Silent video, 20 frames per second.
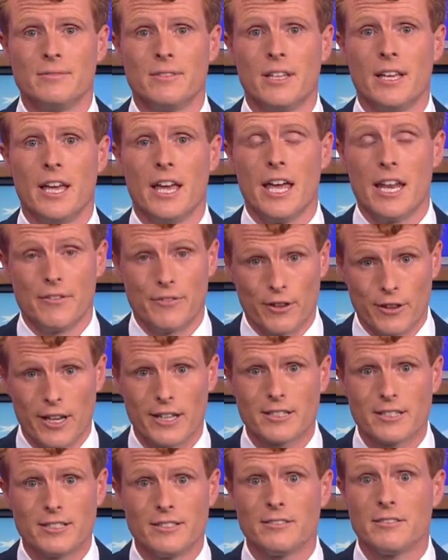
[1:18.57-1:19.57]
Okay. And if
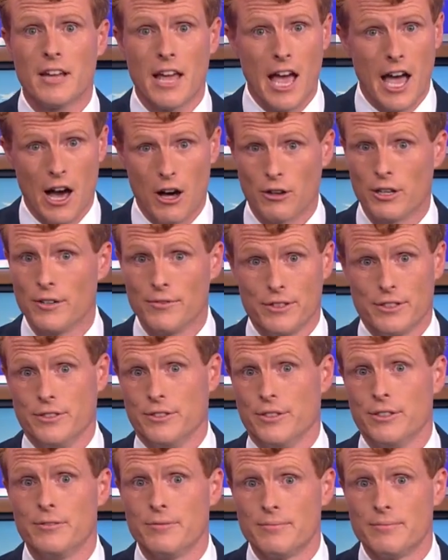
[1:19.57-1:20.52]
elected, I'll give it to you.